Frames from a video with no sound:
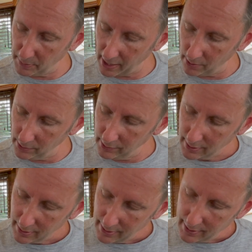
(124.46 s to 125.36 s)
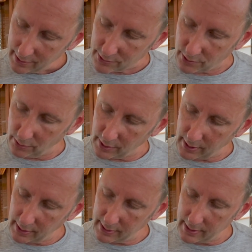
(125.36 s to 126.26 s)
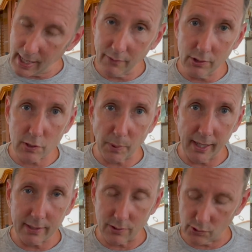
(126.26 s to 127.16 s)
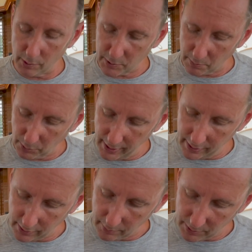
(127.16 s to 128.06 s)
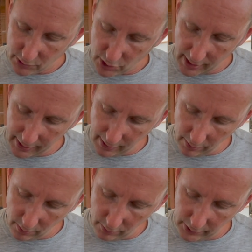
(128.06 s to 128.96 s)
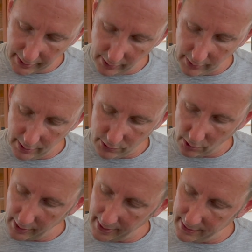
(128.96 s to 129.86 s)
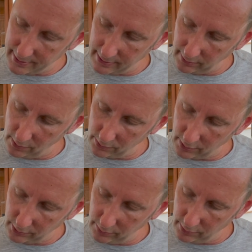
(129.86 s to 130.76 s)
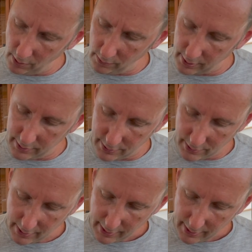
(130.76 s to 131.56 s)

power so that it never spikes and trips a breaker. But check it out over here. Here's our AC load. Now you notice